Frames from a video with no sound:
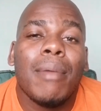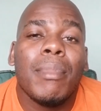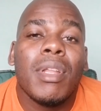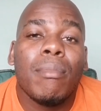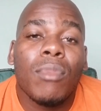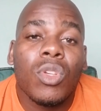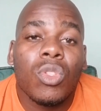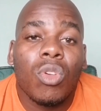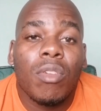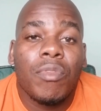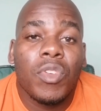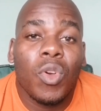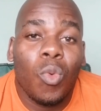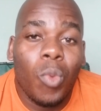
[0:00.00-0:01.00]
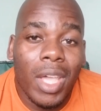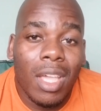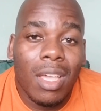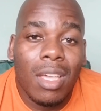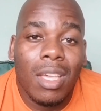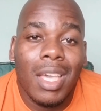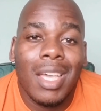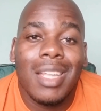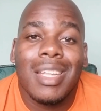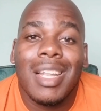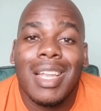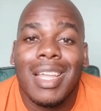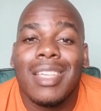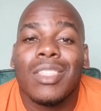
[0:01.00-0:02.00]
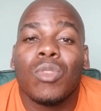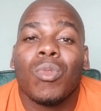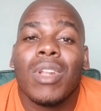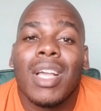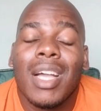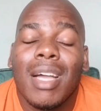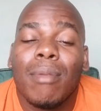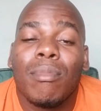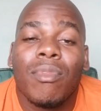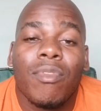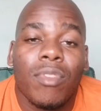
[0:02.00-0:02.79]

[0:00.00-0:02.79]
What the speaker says: most of your work and clients will come